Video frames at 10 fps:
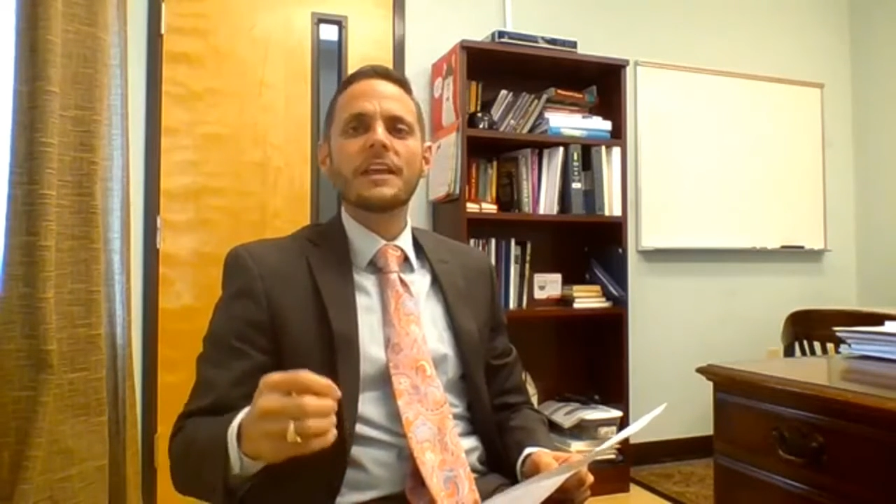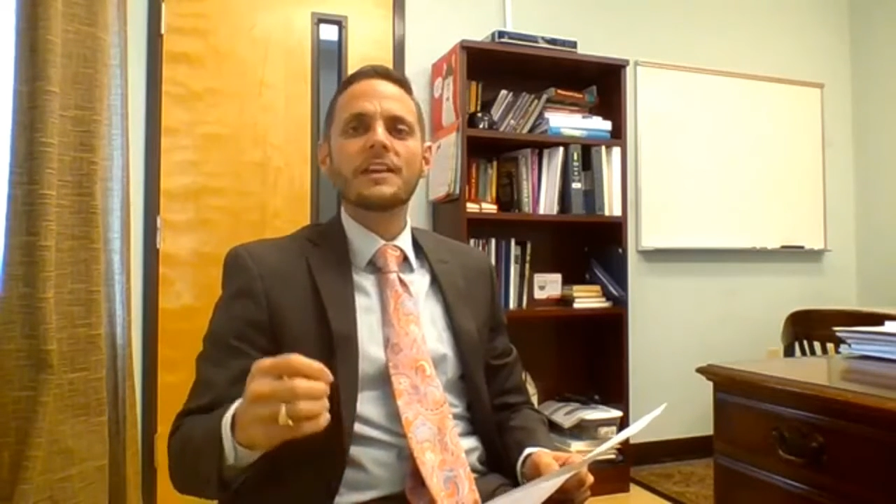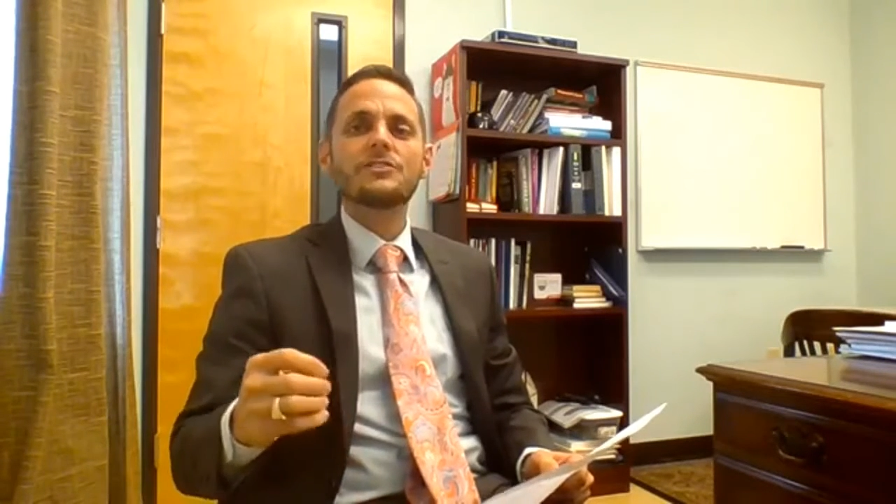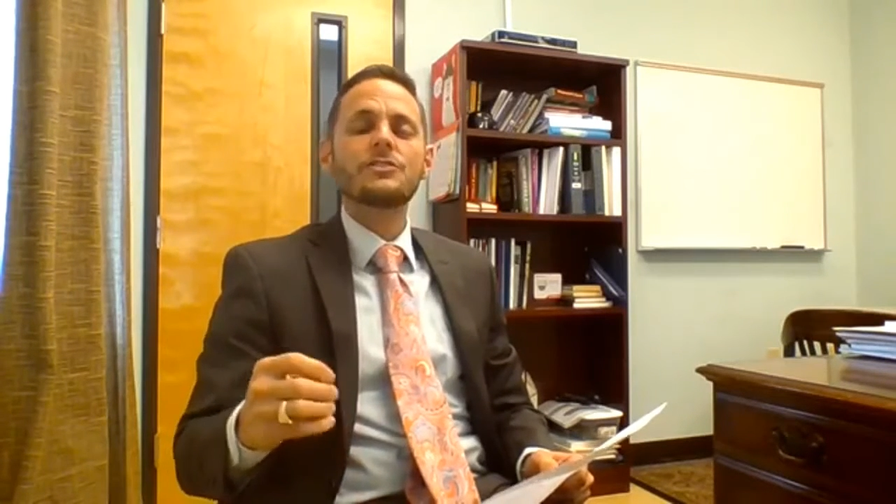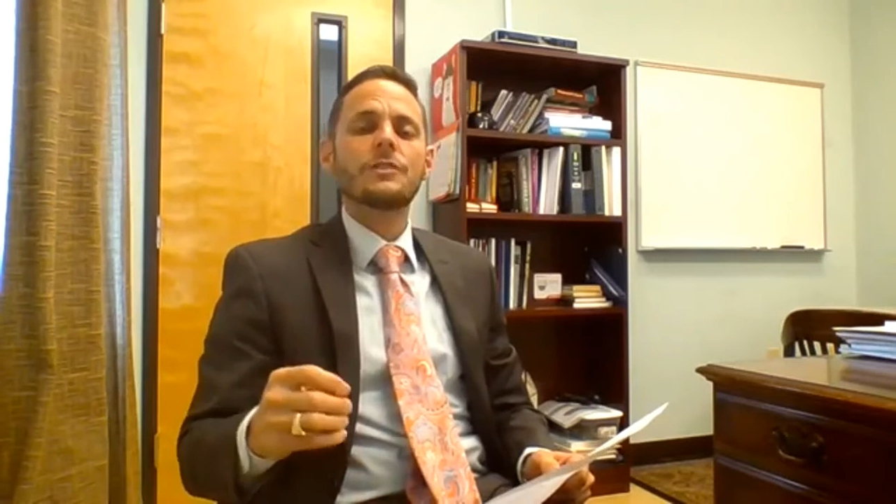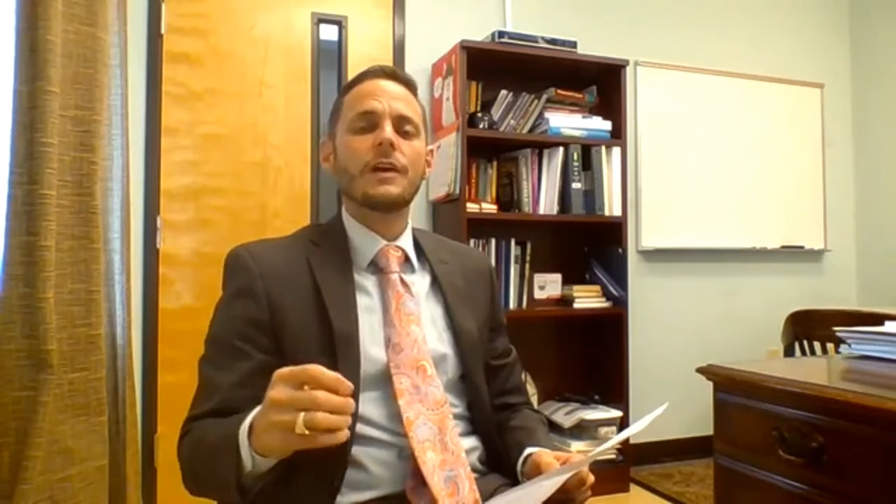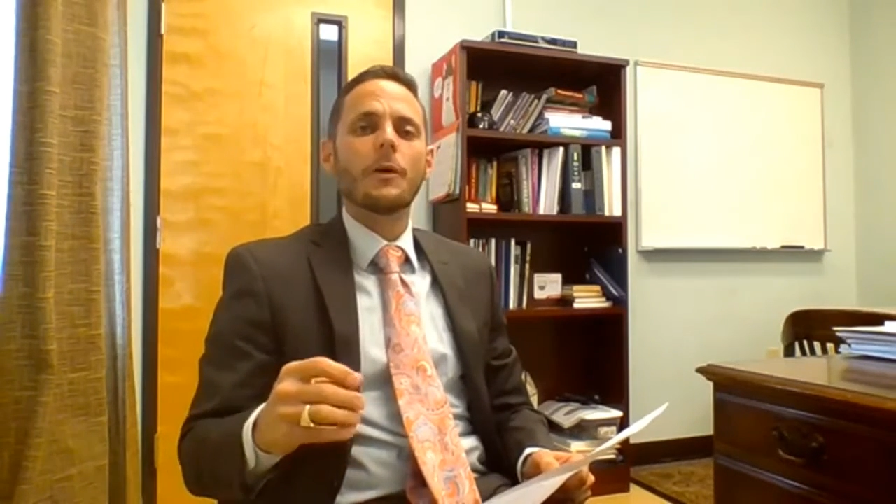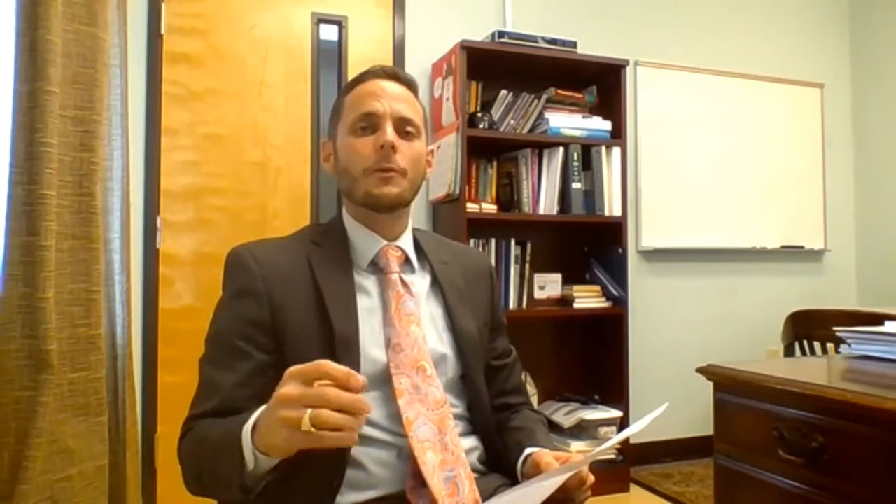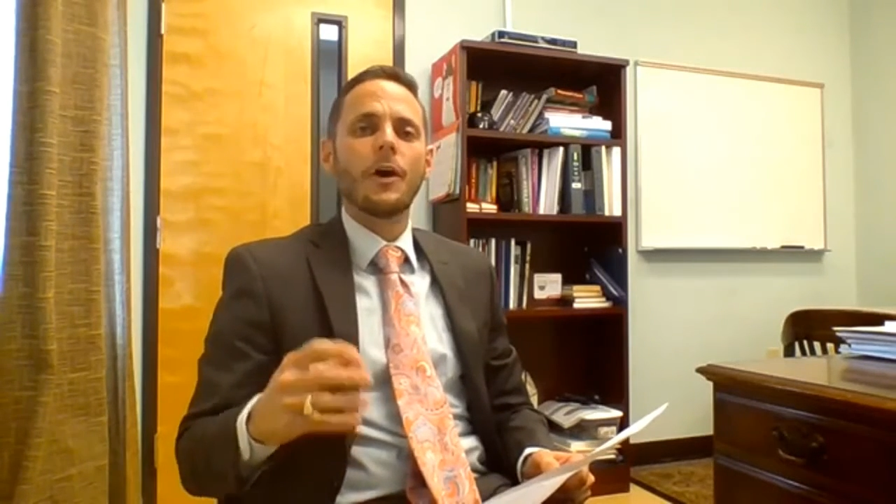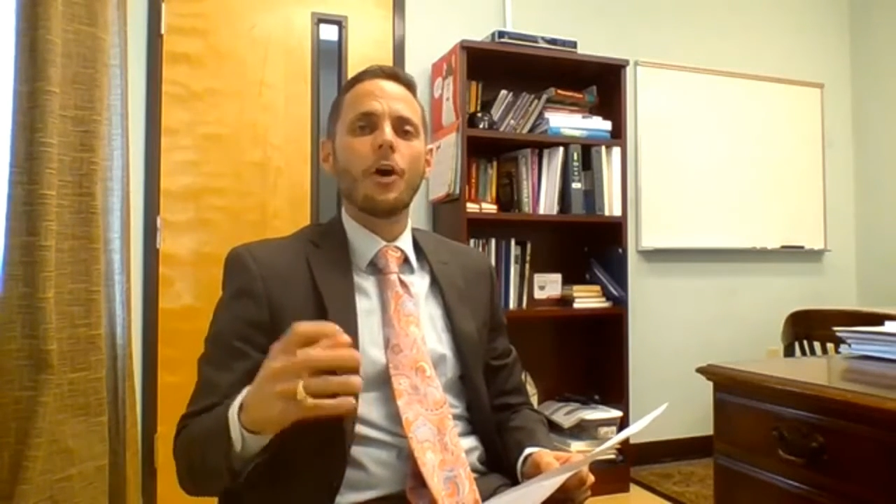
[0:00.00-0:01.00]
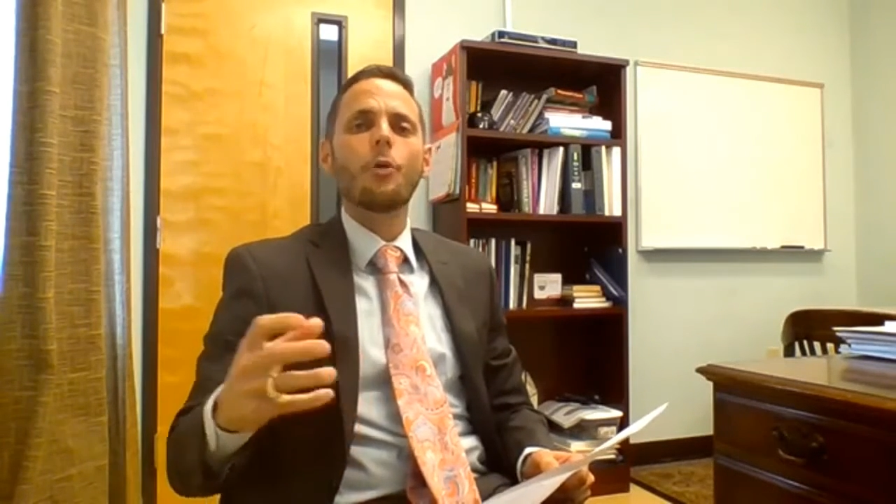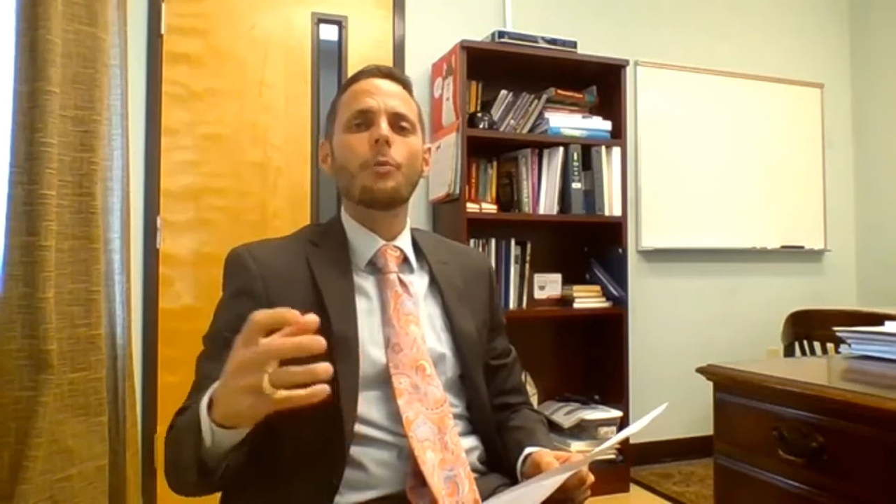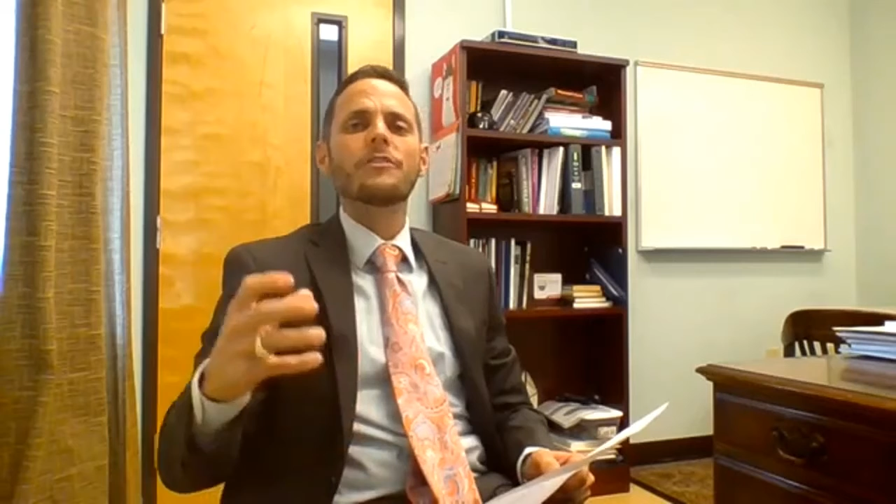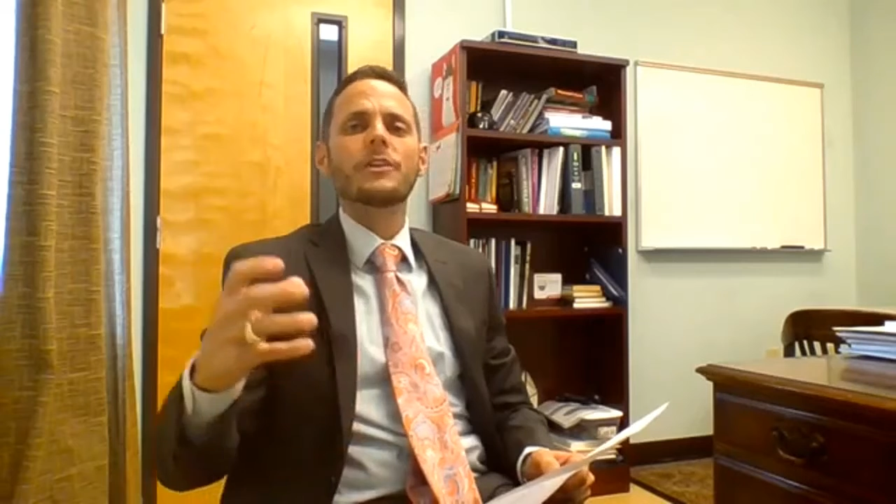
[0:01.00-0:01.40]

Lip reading: they can do that with the hope